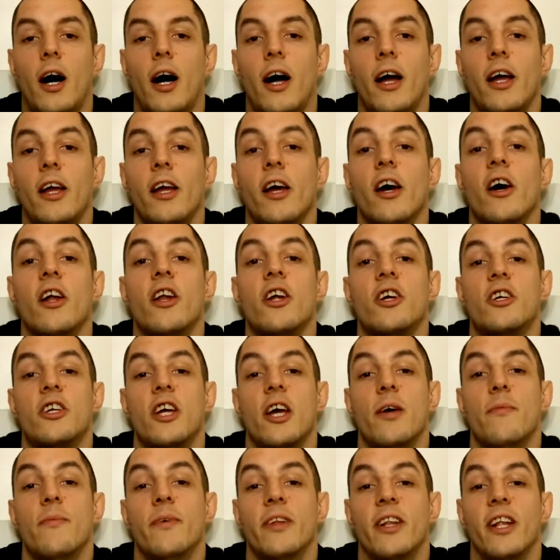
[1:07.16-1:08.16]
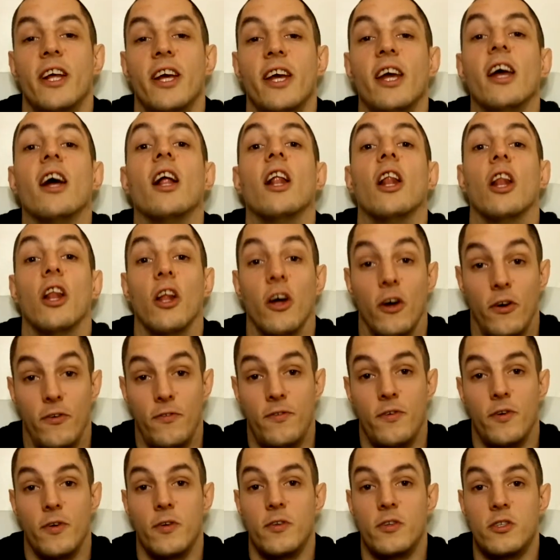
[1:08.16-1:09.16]
I unashamedly
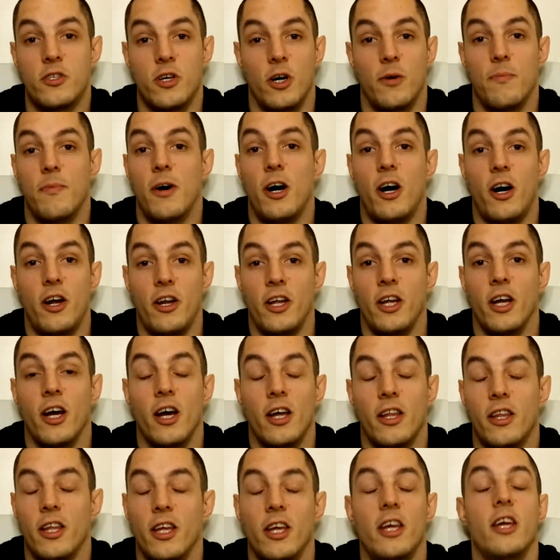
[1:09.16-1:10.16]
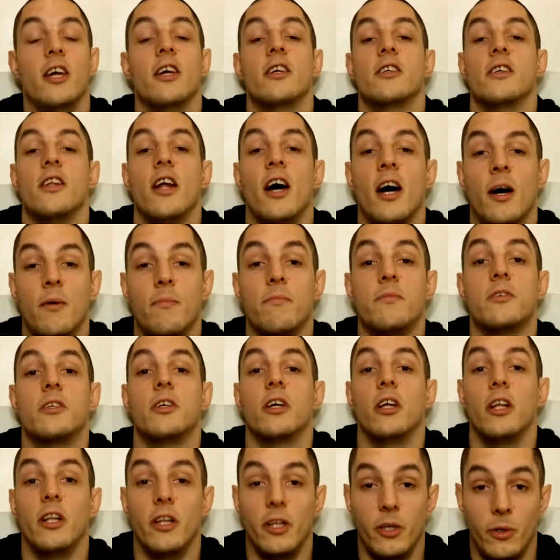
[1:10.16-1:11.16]
love Tom Hardy. I think he is an
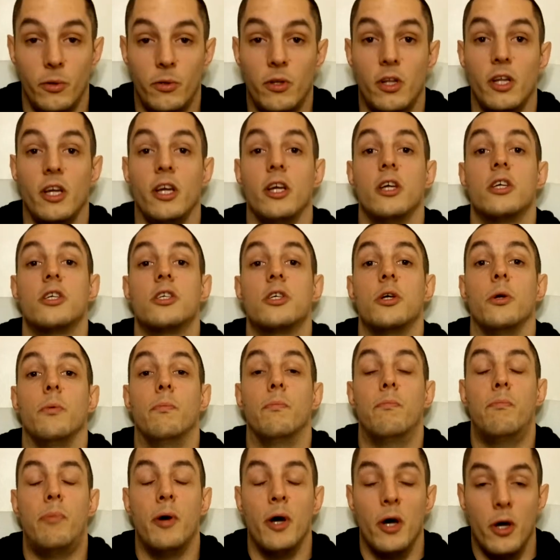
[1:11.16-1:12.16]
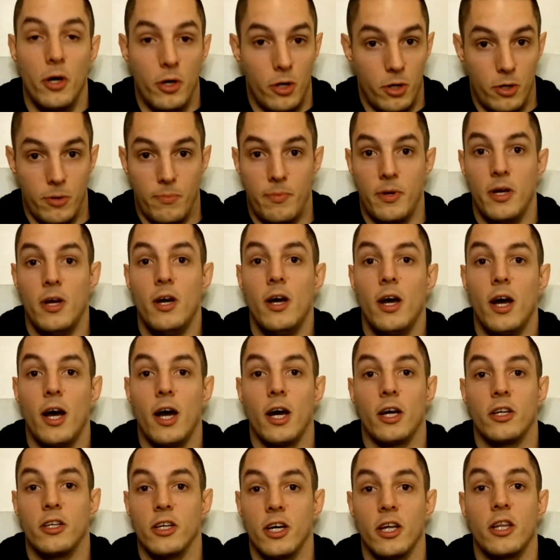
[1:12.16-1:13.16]
absolutely superb
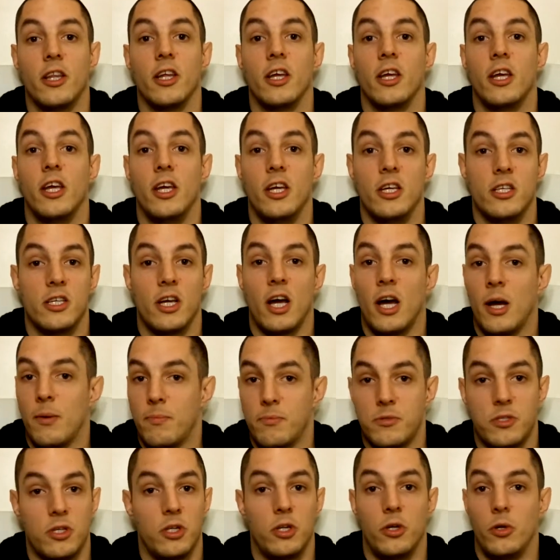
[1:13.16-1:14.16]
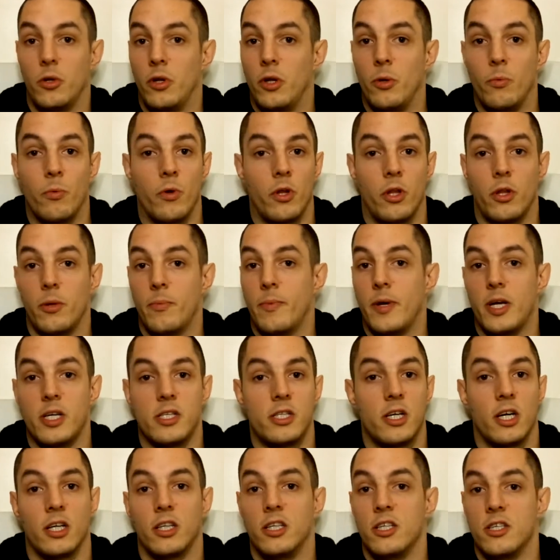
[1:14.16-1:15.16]
actor. I think he is absolutely one of the
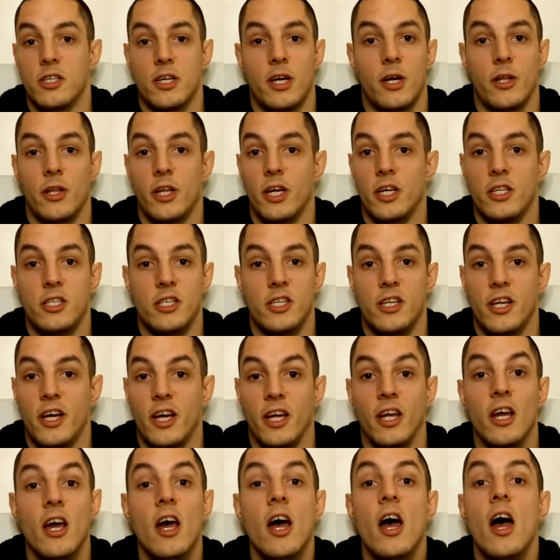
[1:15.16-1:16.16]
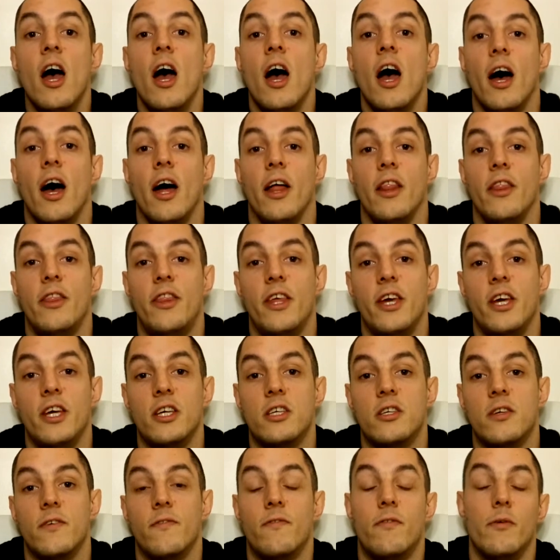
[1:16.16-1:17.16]
best actors out there today. And
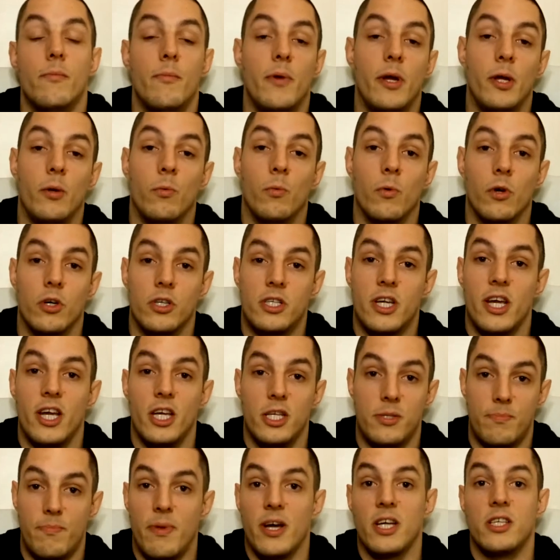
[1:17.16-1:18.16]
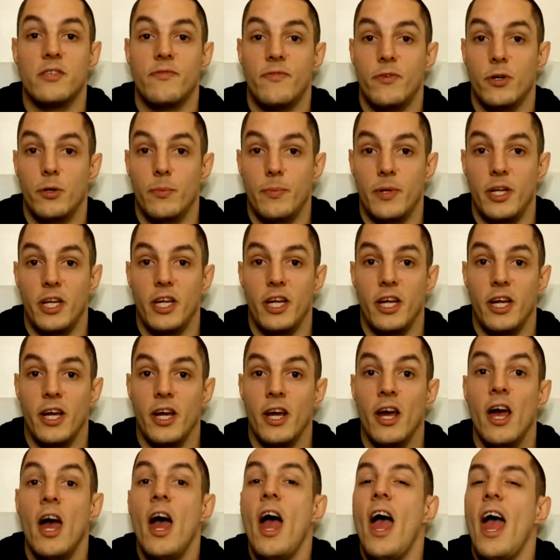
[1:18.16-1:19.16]
this, for me, was his best film of the
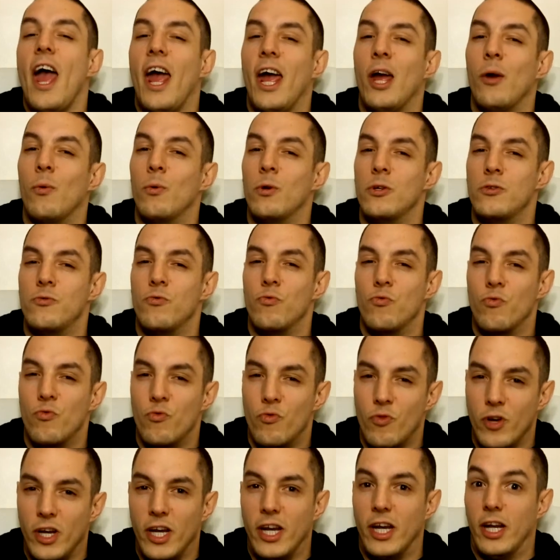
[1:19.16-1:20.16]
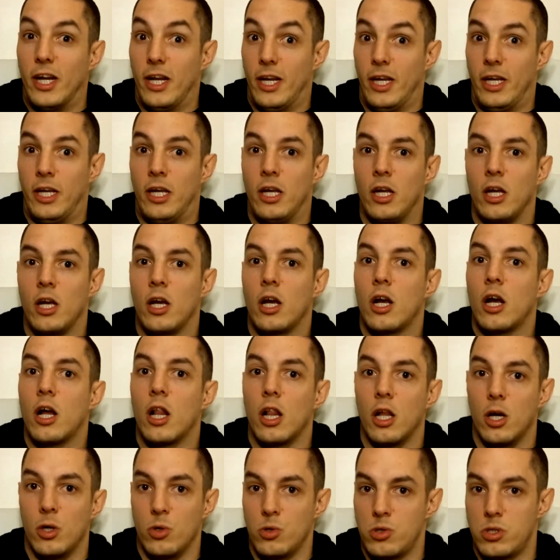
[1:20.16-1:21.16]
year. It was really
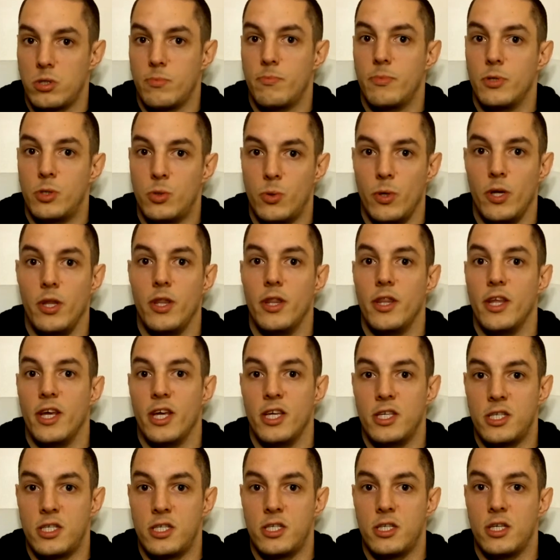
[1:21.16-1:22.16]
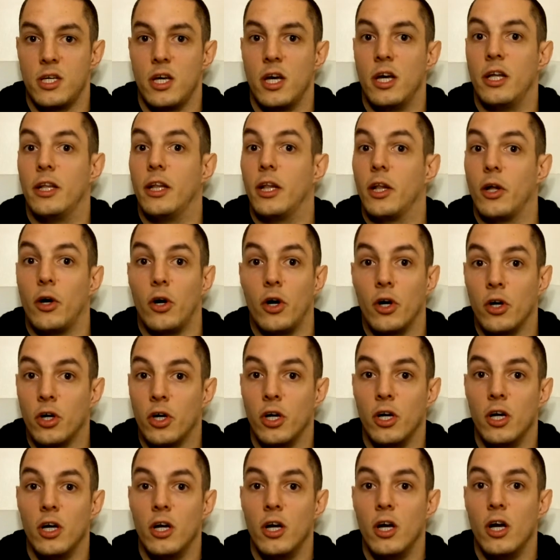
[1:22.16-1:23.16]
close between this and
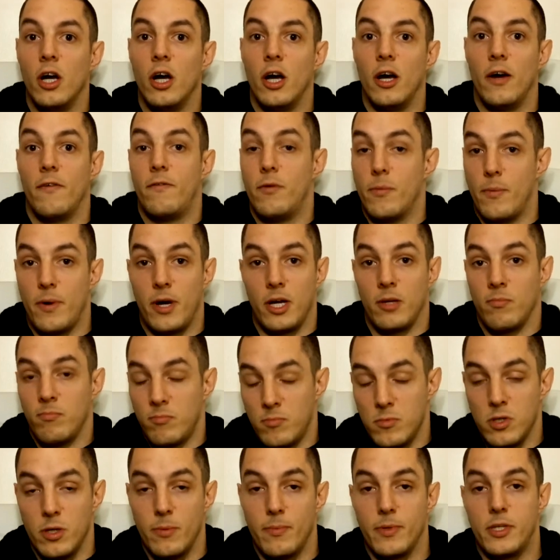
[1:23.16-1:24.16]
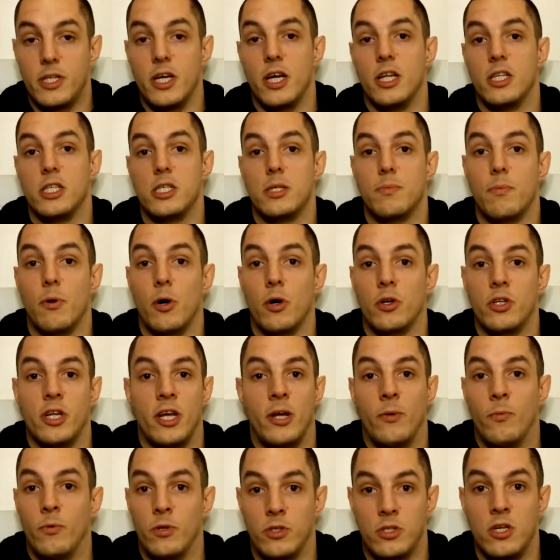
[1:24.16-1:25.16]
Locke for my number 10 spot.
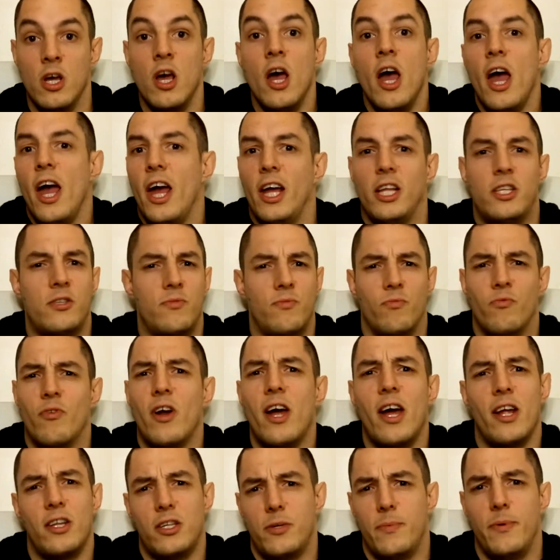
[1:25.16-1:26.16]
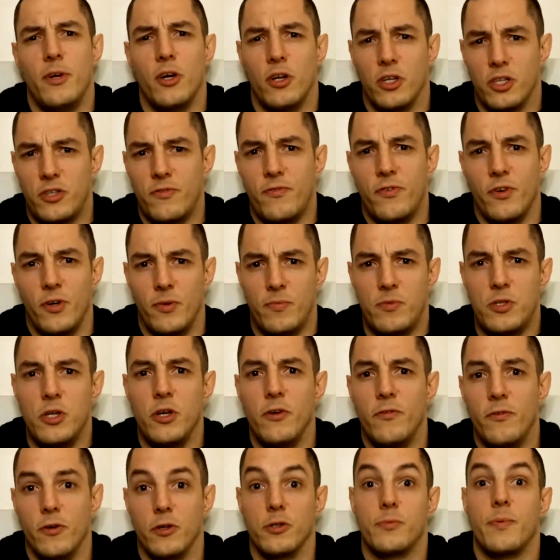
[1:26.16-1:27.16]
It's rare, to be honest, for
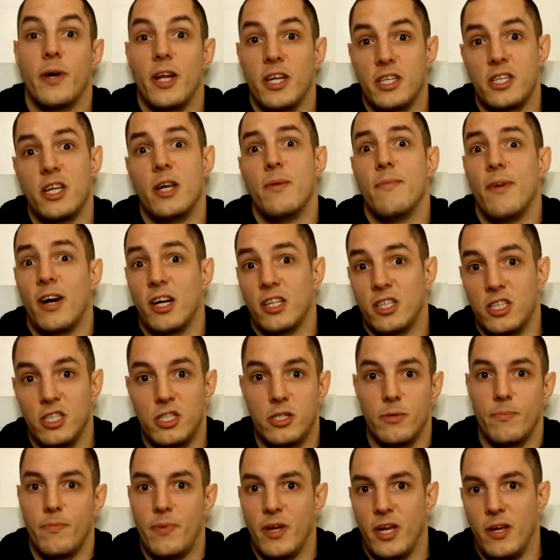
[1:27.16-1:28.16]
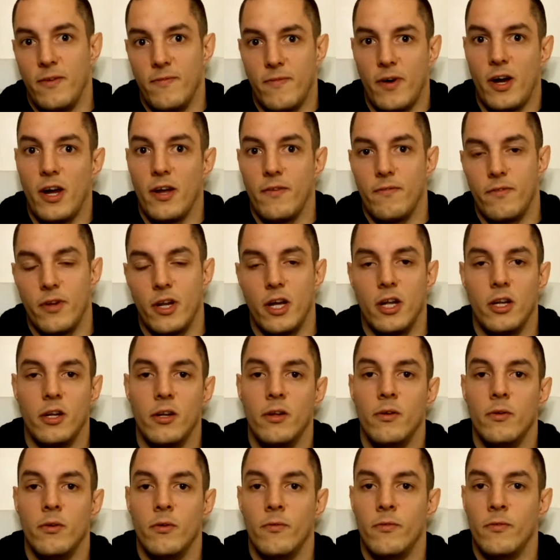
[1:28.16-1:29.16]
two films by the same actor to be vying for
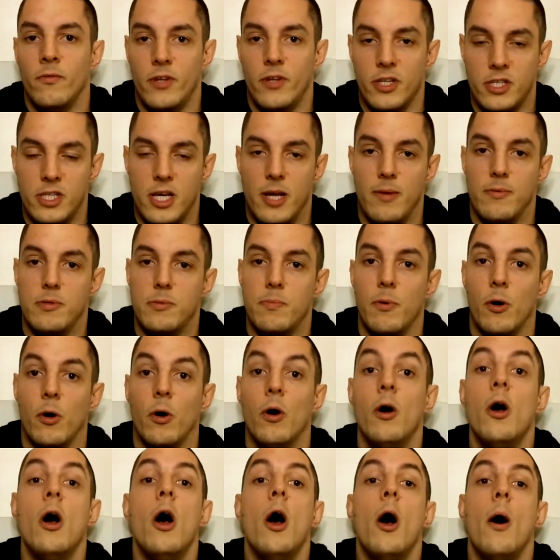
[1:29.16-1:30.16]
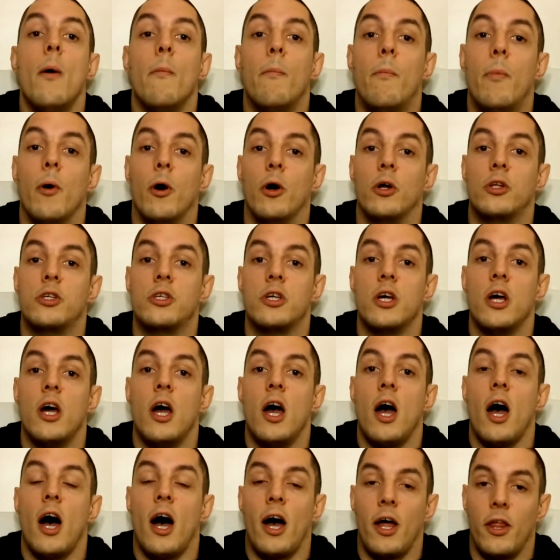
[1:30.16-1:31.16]
the same spot. But
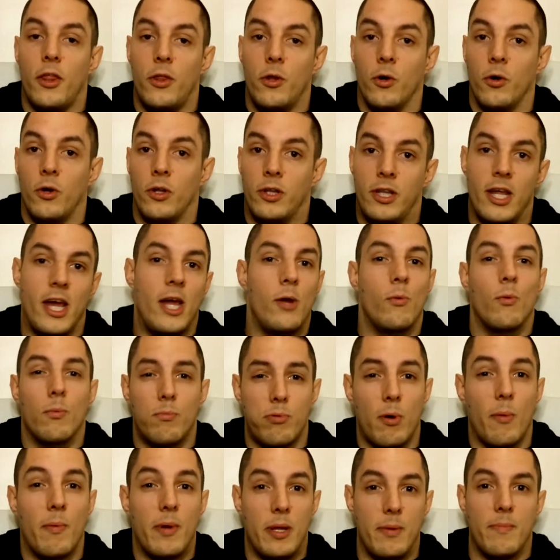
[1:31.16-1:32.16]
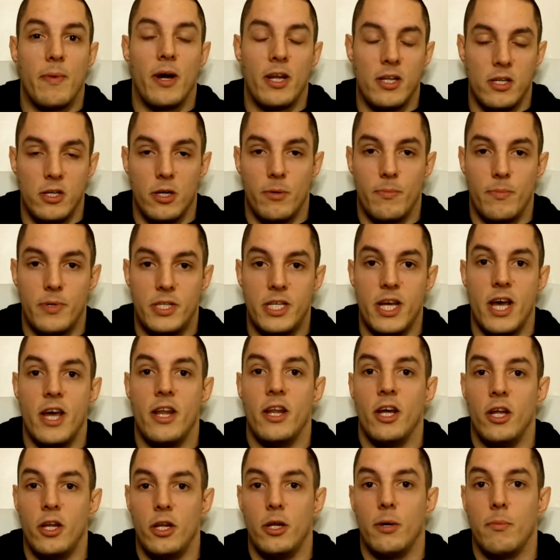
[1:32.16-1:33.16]
I thought they were probably my number
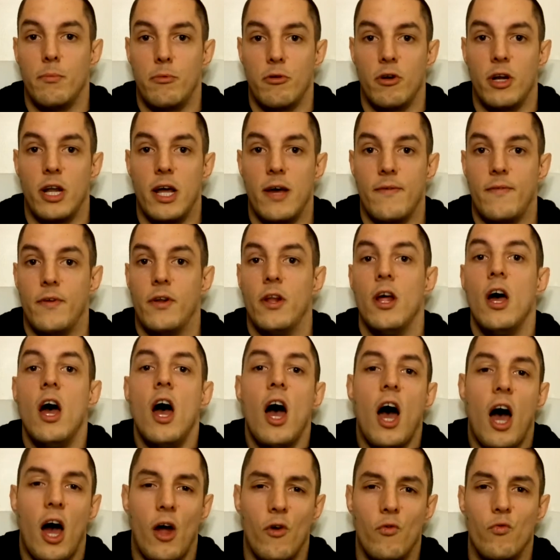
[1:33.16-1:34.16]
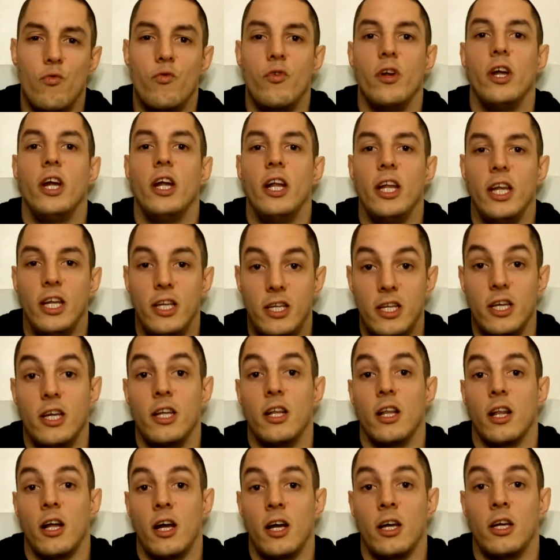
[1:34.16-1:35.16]
10 and number 11. I really
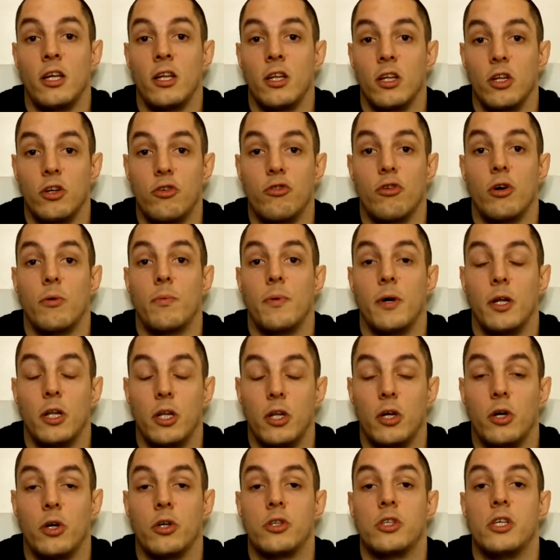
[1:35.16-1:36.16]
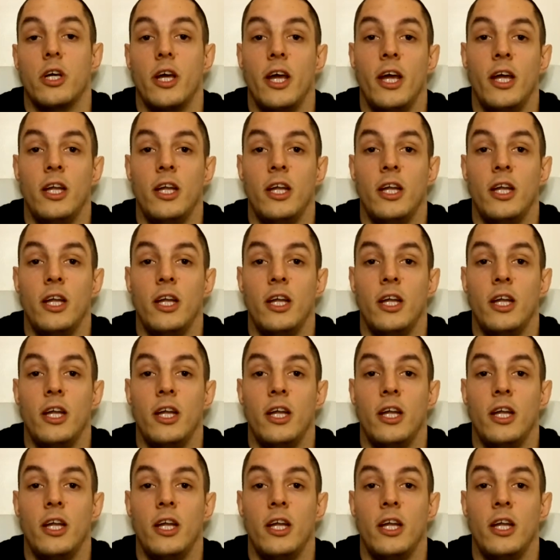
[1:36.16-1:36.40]
did like The Drop a lot.